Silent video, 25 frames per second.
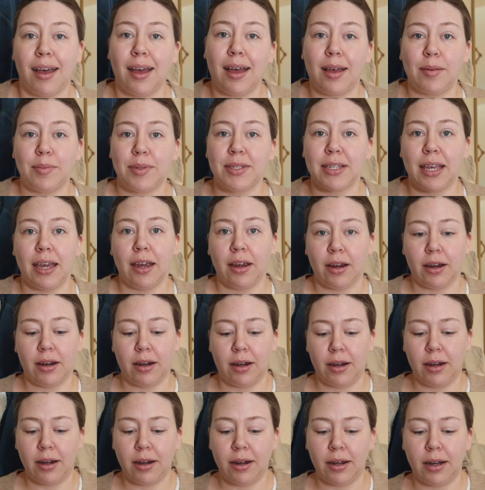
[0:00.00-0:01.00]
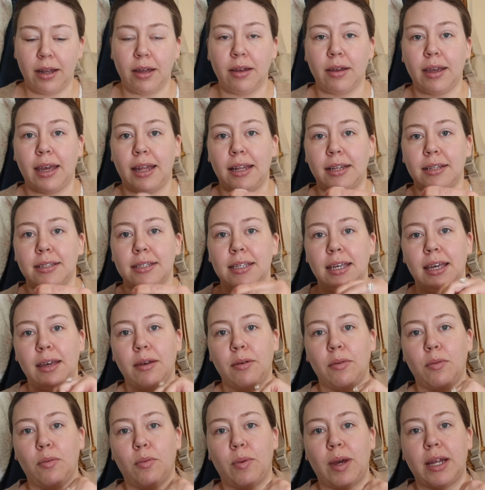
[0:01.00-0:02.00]
I'm scared. Okay, let's see
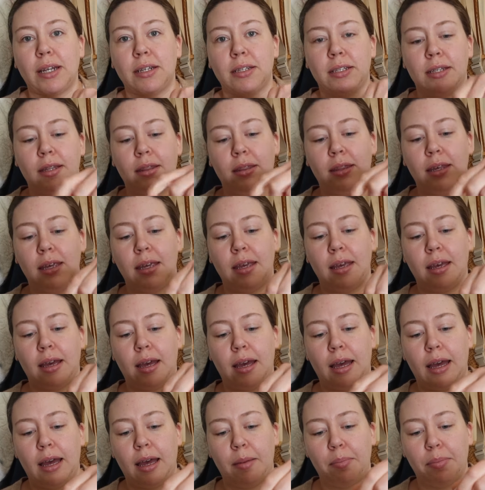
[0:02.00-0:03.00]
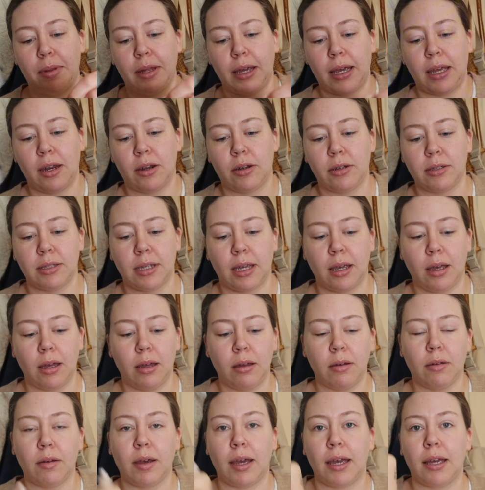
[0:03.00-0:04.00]
what the applicator is like.
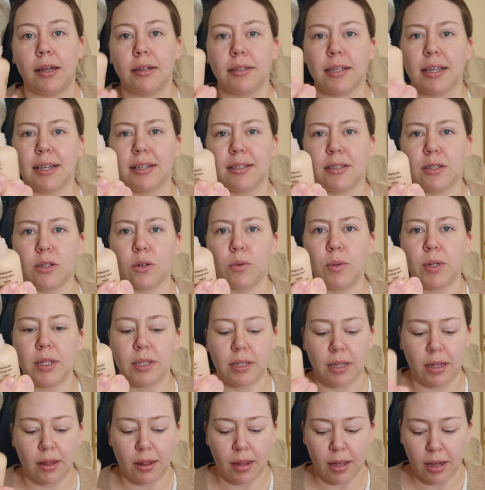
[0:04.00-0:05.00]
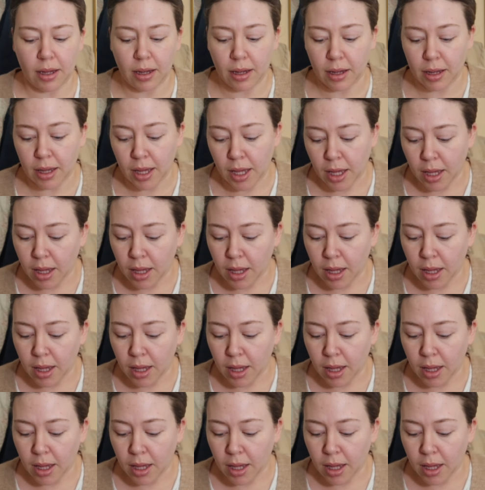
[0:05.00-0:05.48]
Oh, okay, it's like a squeezy thing.